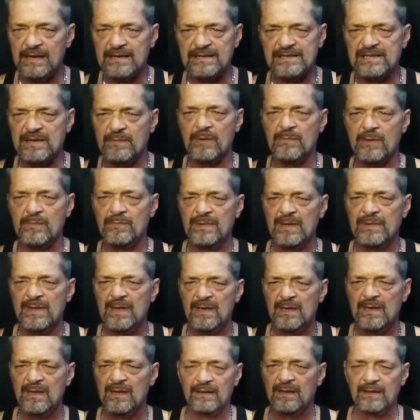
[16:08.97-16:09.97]
And some of
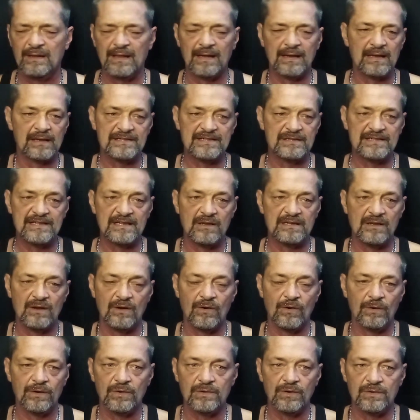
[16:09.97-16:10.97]
them, like I said
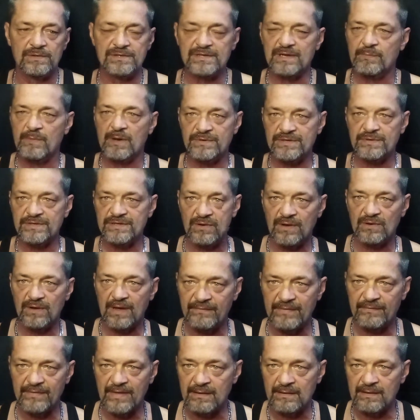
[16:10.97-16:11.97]
earlier, some of them
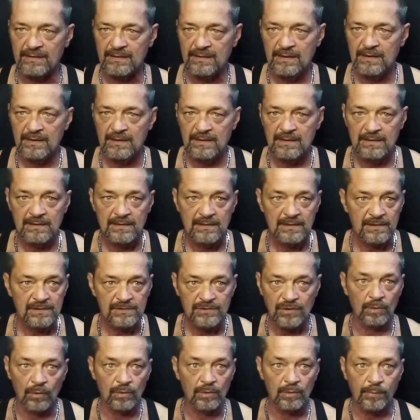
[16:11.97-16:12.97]
still have that
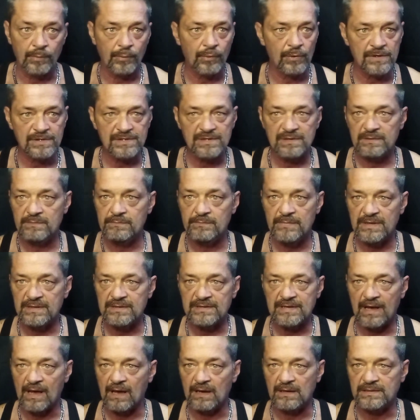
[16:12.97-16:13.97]
total prison
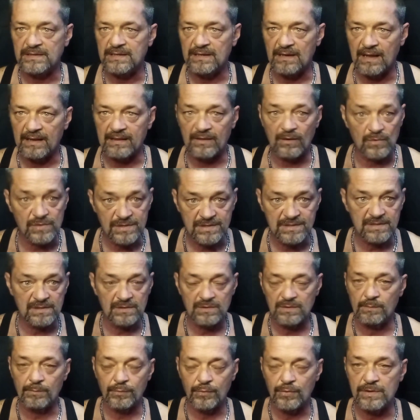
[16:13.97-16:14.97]
mentality, like they're
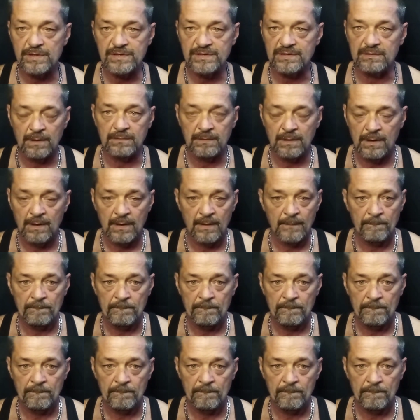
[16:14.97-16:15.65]
still in prison.